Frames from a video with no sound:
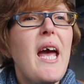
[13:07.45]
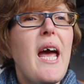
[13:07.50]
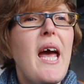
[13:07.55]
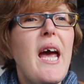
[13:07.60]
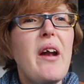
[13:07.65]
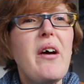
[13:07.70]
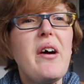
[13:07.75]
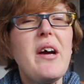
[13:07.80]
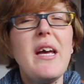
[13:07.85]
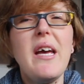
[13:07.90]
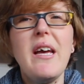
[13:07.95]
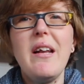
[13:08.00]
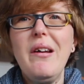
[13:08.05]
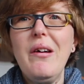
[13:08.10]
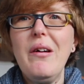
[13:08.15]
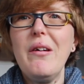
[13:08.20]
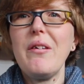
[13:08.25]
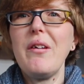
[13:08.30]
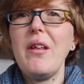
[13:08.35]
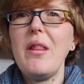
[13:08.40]
And I had
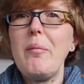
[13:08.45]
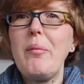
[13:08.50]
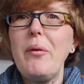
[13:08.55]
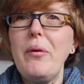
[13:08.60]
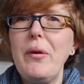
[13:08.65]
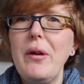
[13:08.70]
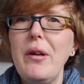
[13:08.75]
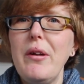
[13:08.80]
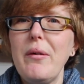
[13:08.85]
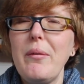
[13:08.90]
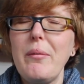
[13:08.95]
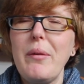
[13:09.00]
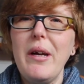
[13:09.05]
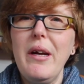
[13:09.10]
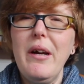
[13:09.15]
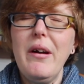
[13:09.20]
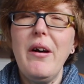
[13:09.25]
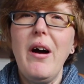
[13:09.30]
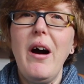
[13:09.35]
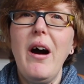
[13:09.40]
got to the point
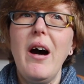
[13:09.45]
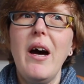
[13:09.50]
where